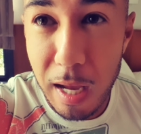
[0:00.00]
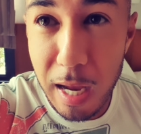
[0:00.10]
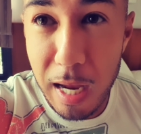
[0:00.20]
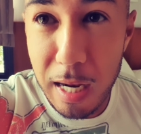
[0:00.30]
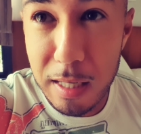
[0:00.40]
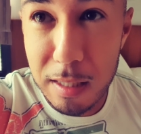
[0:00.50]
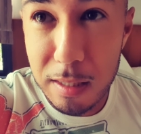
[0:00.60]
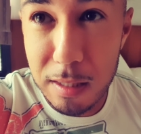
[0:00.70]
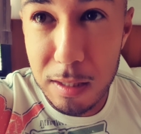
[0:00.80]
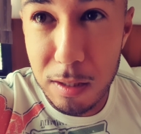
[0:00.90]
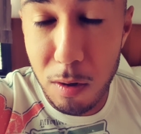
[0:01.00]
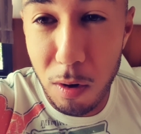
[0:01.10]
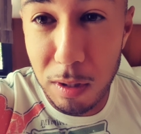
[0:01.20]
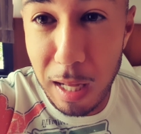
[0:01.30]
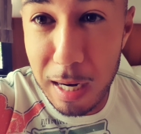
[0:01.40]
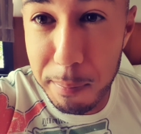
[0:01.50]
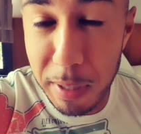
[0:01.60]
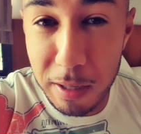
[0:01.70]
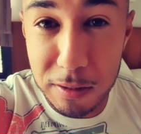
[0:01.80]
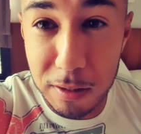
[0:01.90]
and you know, a lot of
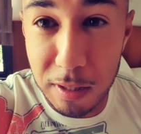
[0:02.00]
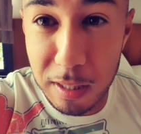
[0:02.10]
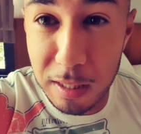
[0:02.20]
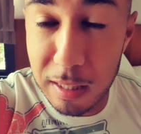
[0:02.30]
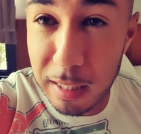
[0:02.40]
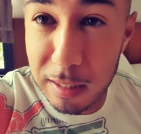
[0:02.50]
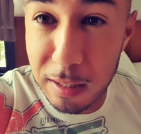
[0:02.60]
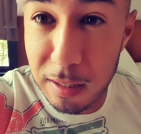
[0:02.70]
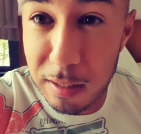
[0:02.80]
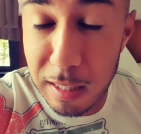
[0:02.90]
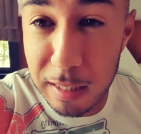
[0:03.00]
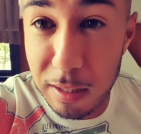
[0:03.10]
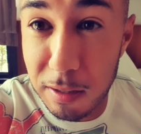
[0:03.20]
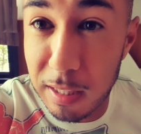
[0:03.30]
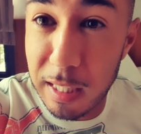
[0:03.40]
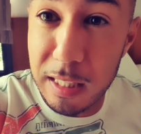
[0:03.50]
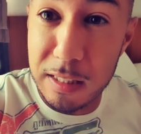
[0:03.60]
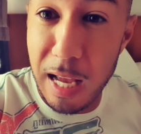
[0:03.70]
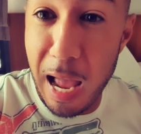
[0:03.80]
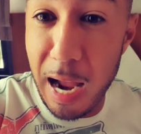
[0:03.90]
parents are gonna let their let their
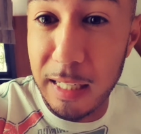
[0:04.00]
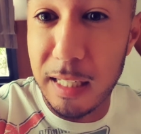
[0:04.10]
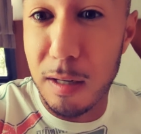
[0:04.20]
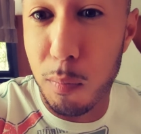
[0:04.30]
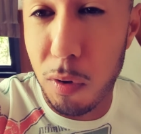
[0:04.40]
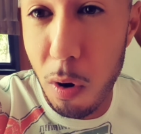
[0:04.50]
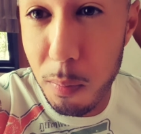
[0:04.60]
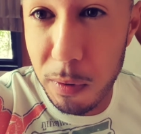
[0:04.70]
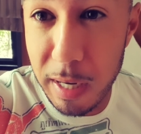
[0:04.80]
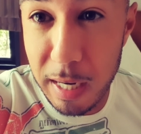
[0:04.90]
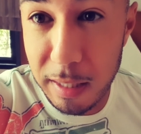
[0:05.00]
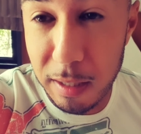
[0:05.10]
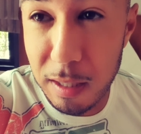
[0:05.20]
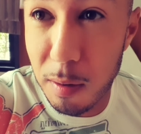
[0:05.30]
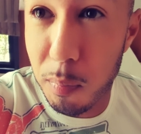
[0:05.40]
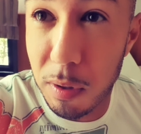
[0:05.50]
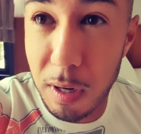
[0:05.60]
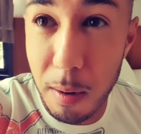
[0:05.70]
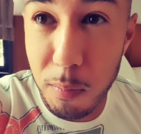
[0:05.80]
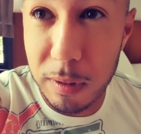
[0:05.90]
kids act inappropriate, and they're gonna
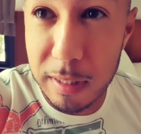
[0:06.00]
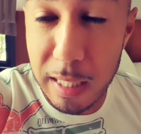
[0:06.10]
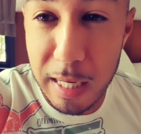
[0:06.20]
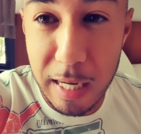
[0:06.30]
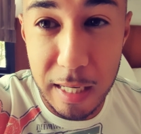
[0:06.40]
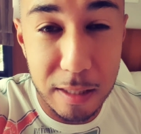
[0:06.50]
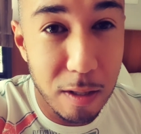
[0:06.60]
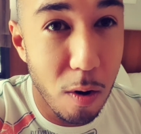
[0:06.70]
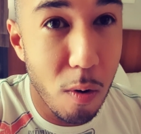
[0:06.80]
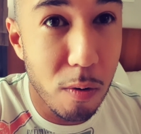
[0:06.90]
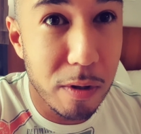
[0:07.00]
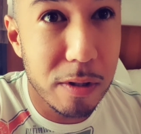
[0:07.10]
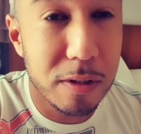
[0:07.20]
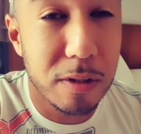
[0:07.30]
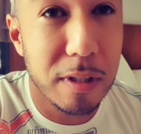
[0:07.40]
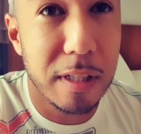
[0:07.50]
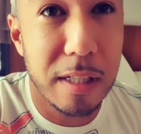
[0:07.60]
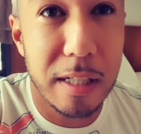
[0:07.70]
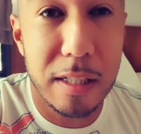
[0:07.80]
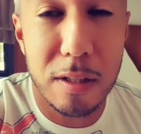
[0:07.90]
put up with it. And owners are
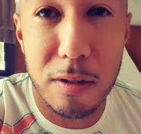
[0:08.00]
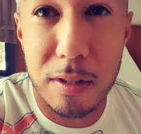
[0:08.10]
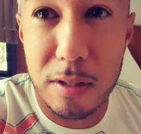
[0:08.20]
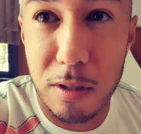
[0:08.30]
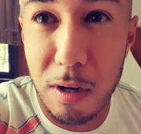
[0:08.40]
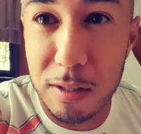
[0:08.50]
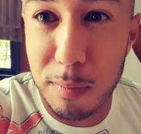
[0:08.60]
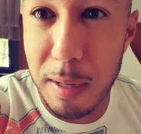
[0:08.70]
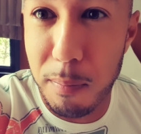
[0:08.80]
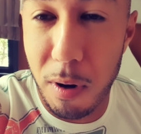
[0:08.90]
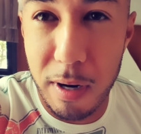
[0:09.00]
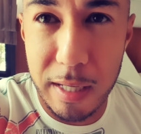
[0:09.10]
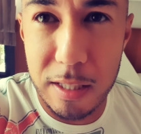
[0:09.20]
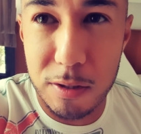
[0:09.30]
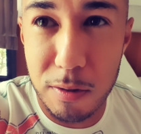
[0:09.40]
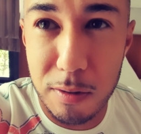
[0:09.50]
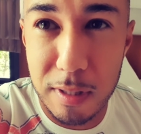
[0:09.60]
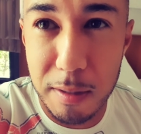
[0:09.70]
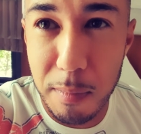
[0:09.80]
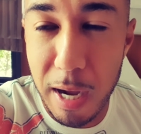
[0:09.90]
gonna, you know, their dogs might bark at you,
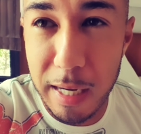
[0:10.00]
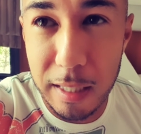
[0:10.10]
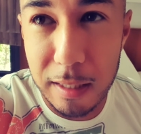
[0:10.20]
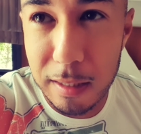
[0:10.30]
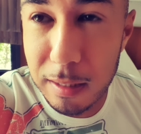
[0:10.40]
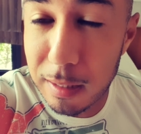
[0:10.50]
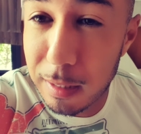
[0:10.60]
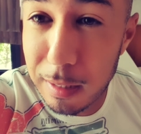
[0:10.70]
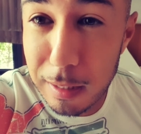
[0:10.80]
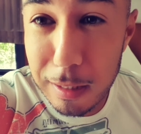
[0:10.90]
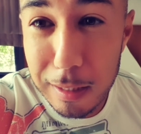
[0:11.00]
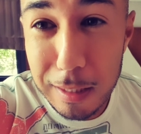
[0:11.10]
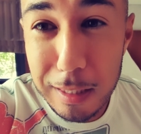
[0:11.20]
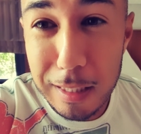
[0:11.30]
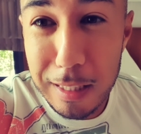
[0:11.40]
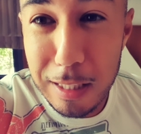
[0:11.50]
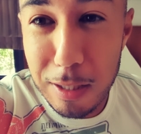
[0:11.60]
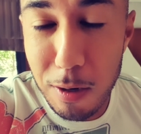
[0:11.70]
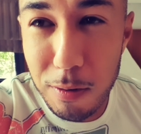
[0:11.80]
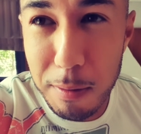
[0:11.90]
and they might
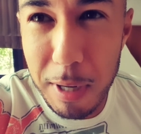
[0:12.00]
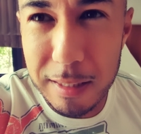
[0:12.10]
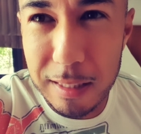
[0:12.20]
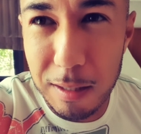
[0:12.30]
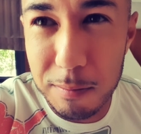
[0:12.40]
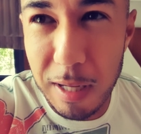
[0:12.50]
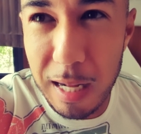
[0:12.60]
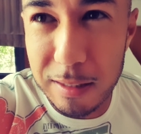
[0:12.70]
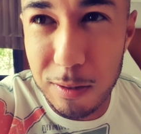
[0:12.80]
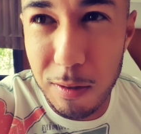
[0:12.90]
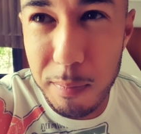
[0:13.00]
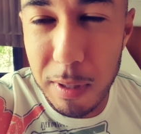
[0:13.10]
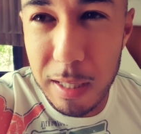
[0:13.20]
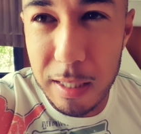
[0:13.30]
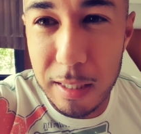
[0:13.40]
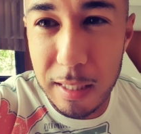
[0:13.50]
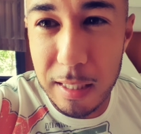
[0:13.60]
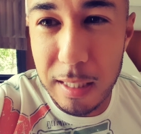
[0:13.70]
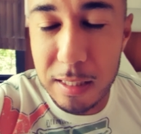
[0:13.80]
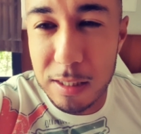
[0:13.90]
you know, they might tell them not to, but
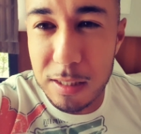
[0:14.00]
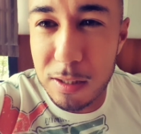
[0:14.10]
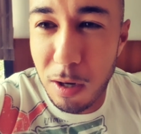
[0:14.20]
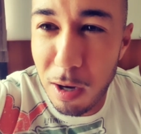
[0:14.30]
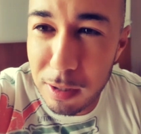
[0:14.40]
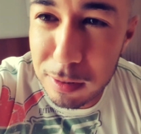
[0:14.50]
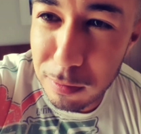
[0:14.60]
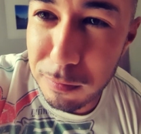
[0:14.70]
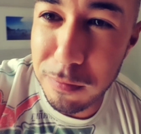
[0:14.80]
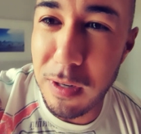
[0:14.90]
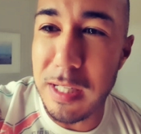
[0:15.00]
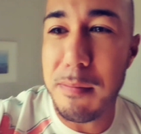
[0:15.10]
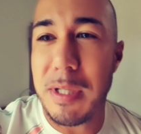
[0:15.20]
it, it's just dogs are funny